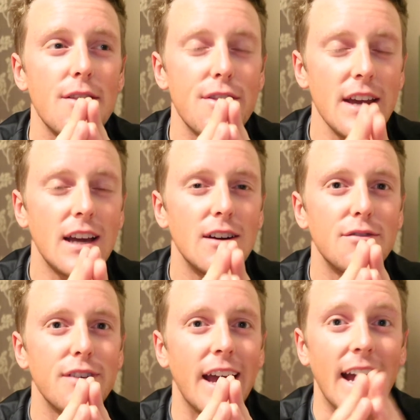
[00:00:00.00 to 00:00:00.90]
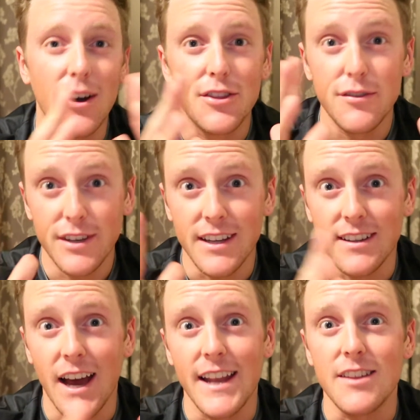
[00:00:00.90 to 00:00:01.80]
think of a healthy vegan
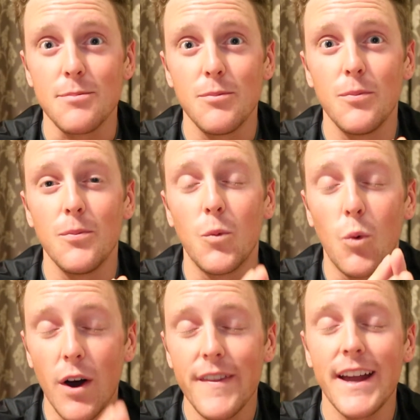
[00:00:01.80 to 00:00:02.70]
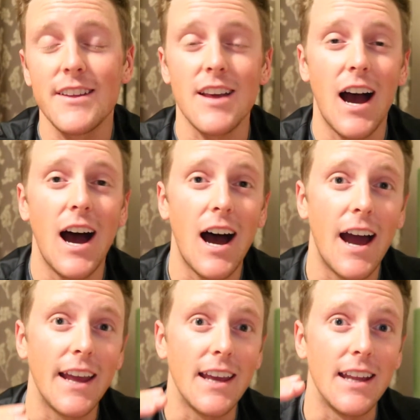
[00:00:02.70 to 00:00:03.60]
diet as one that is
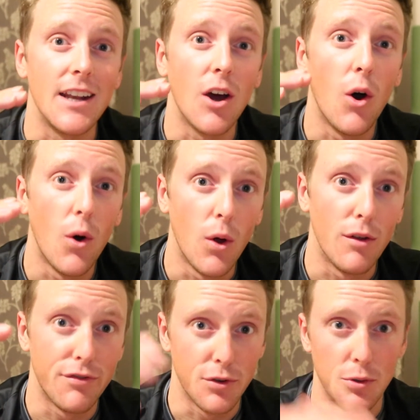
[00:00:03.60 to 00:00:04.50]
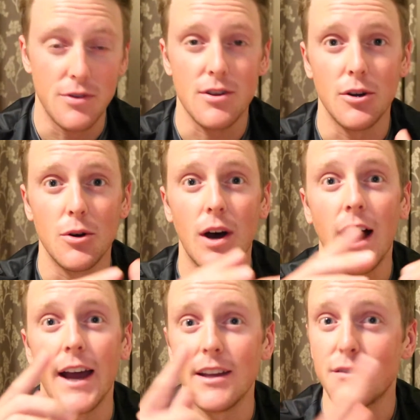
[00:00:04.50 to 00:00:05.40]
high in whole foods. So
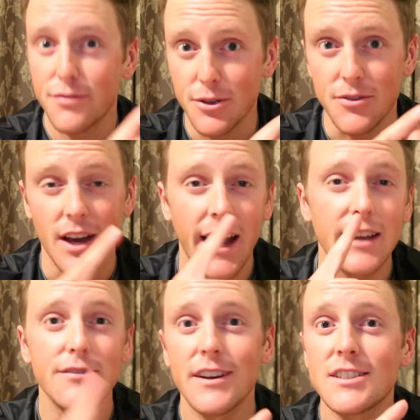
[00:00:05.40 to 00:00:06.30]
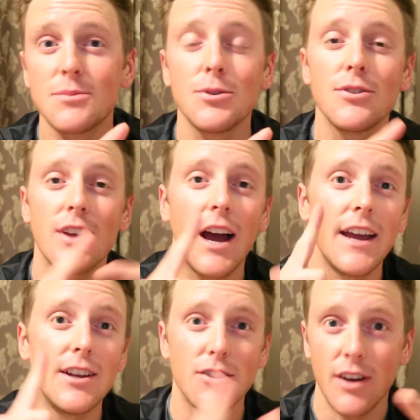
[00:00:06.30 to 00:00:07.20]
high in fruits, high in vegetables, high
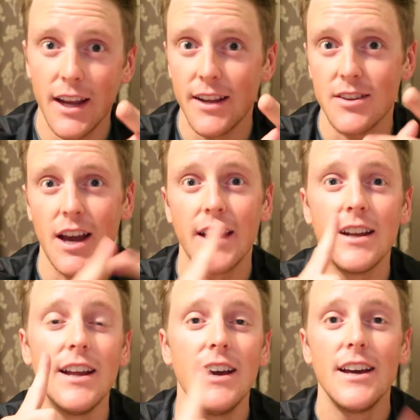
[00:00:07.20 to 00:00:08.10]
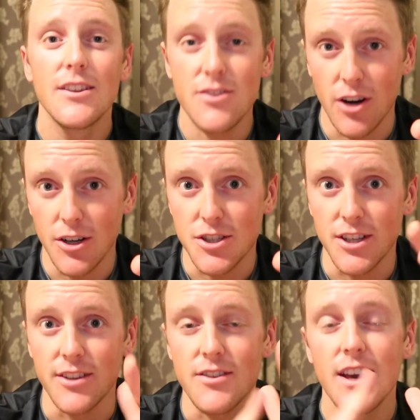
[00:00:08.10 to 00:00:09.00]
in grains, high in
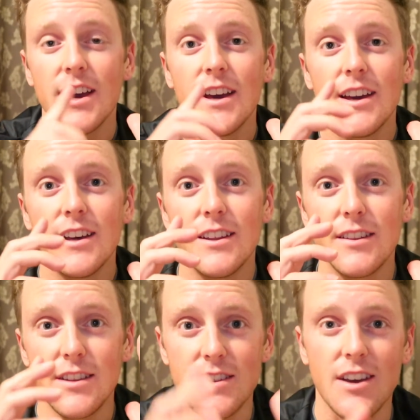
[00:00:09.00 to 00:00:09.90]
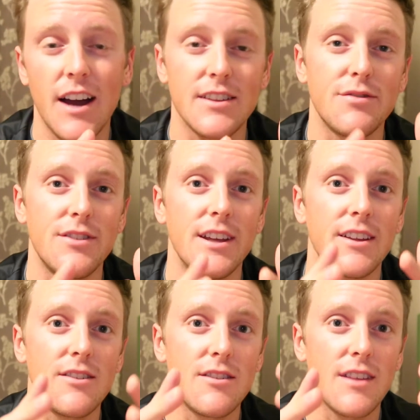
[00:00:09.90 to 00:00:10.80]
starches. These kinds of
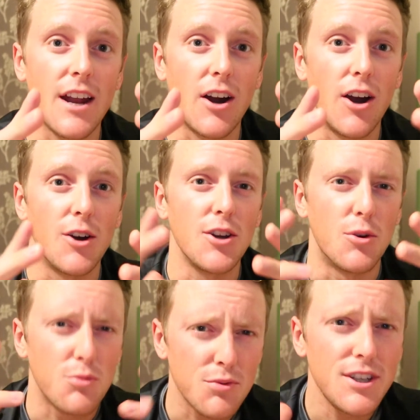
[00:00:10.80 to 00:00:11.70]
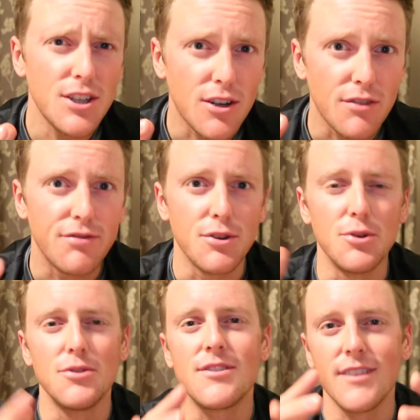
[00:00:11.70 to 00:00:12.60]
things that are, you know, real
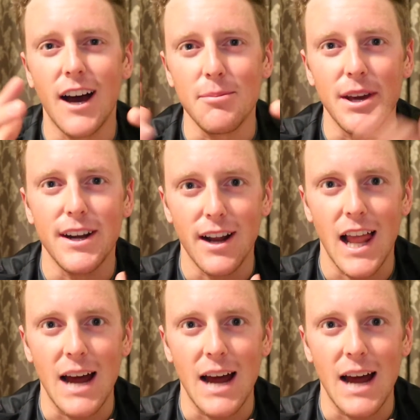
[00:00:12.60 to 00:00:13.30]
foods, not made in a